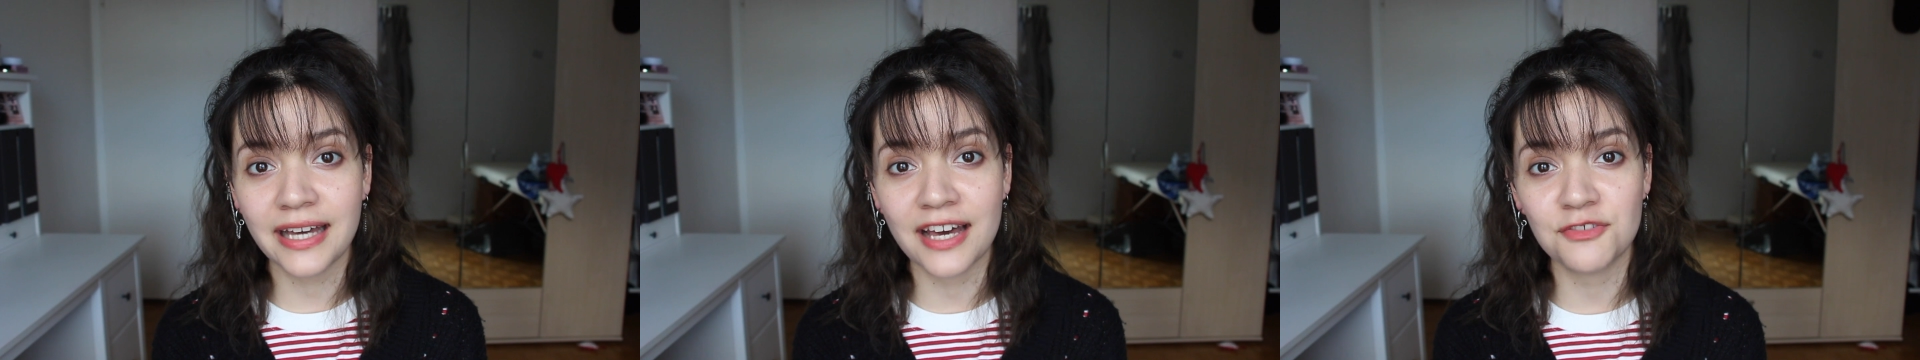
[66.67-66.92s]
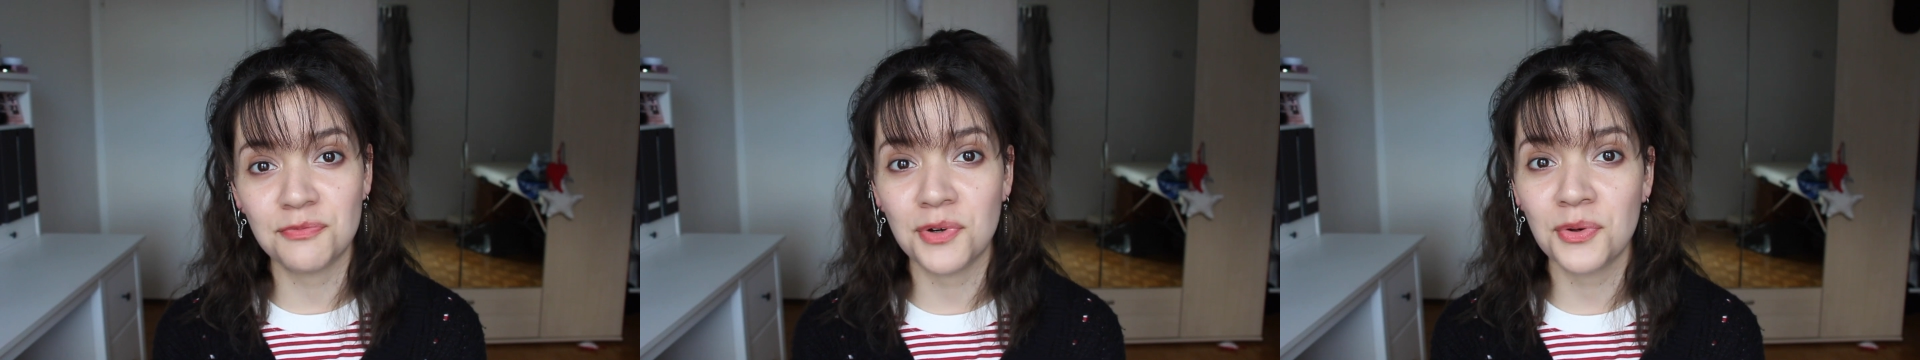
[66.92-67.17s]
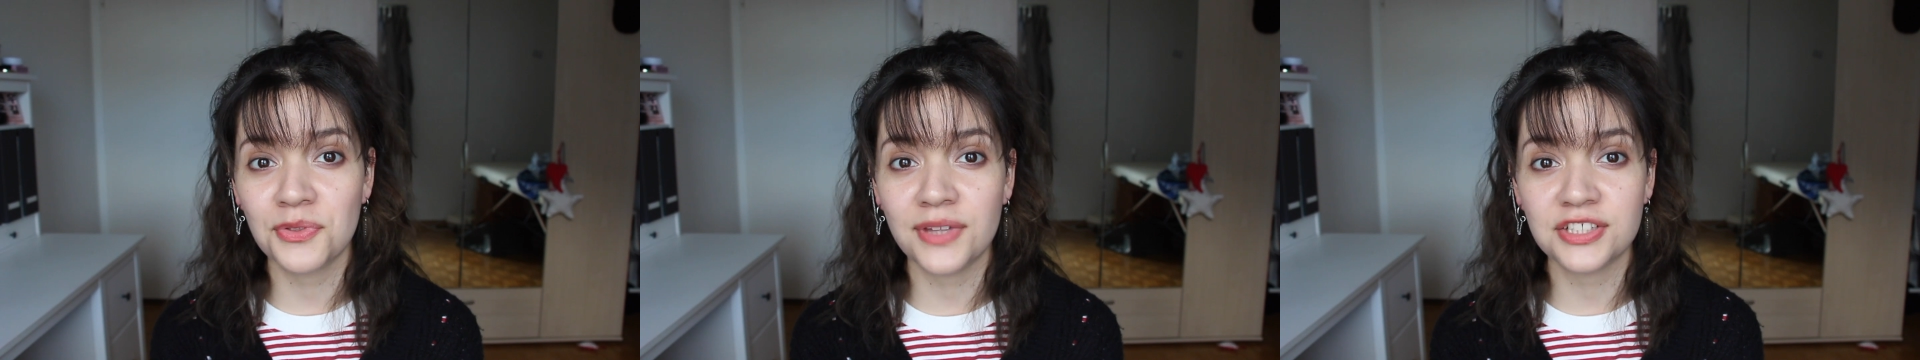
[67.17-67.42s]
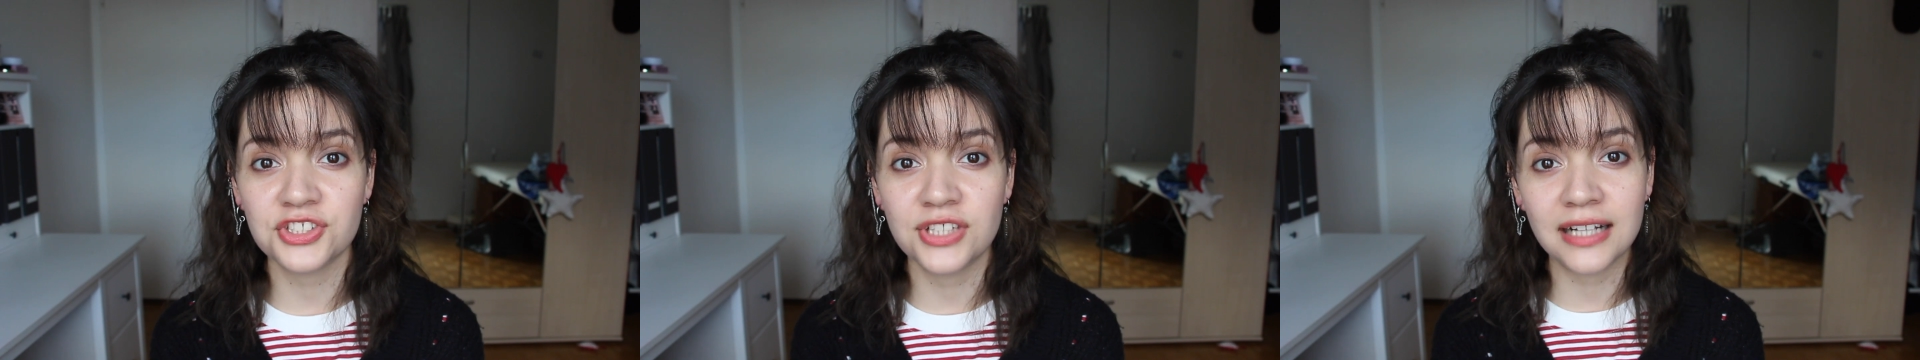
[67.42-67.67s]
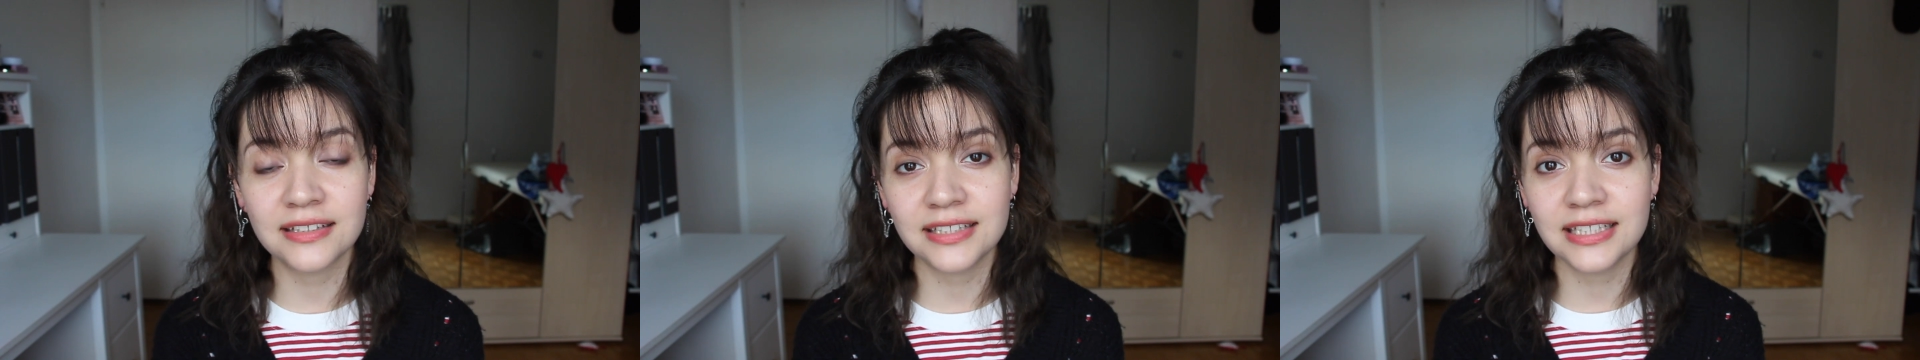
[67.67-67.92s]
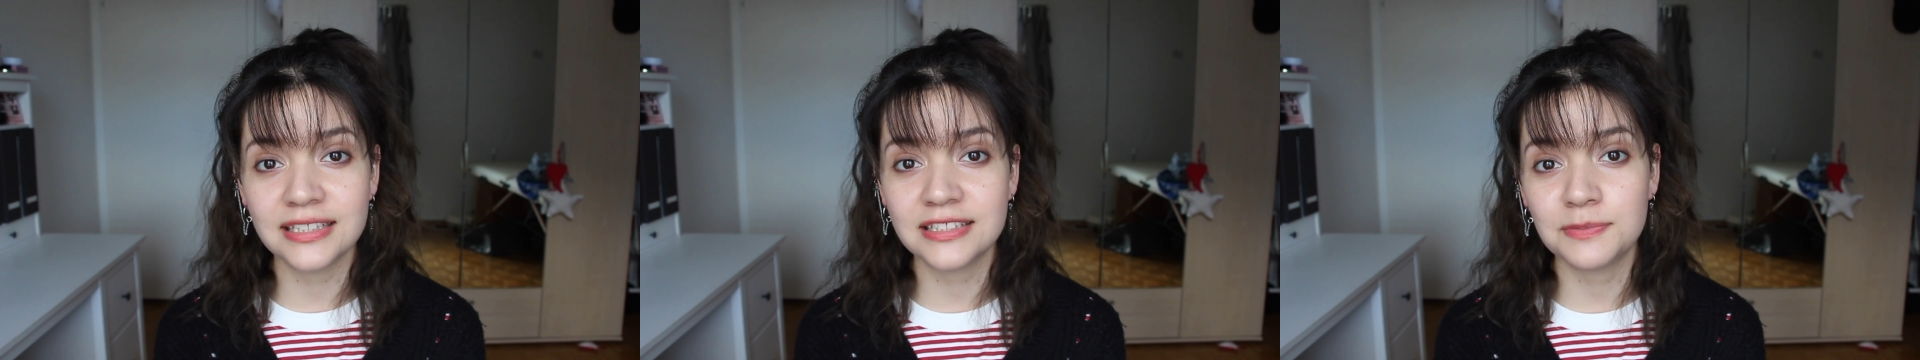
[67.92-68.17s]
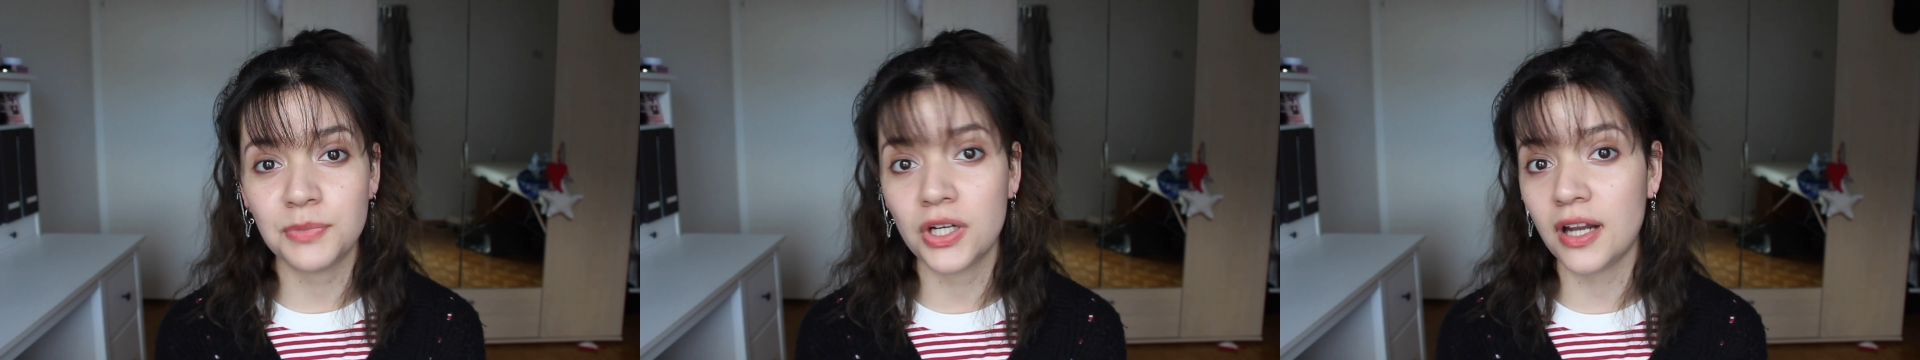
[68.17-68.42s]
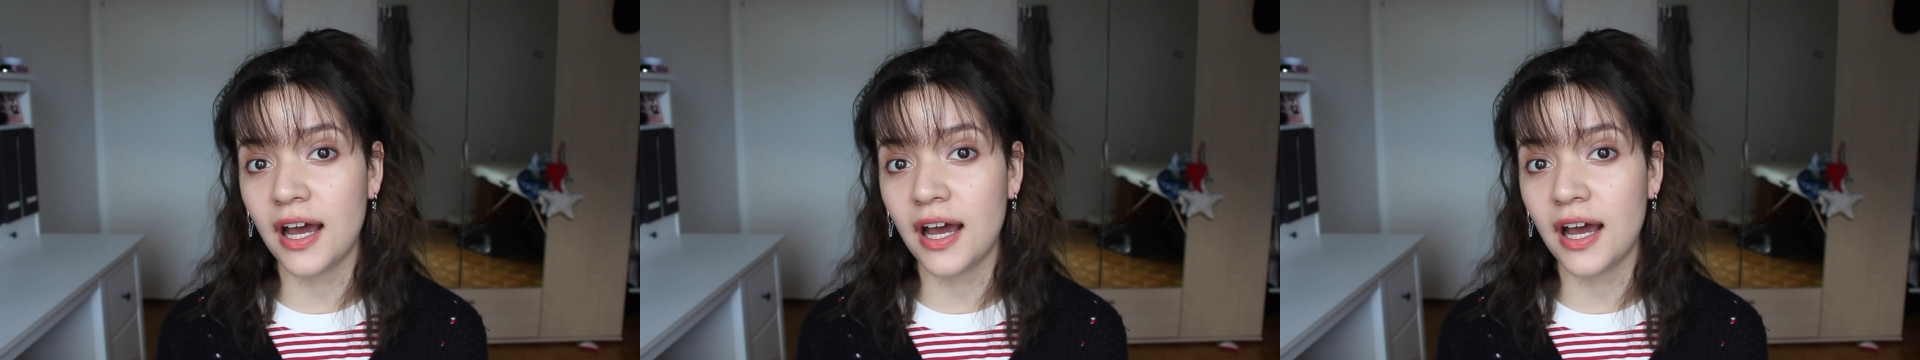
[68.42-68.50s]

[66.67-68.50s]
I have both nationalities, but